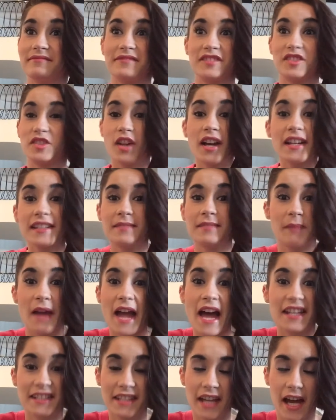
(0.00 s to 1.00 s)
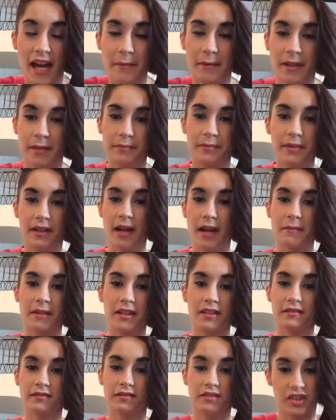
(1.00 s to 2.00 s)
just bad timing, but
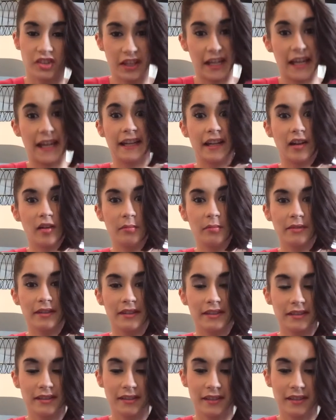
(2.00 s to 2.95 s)
you can't help it.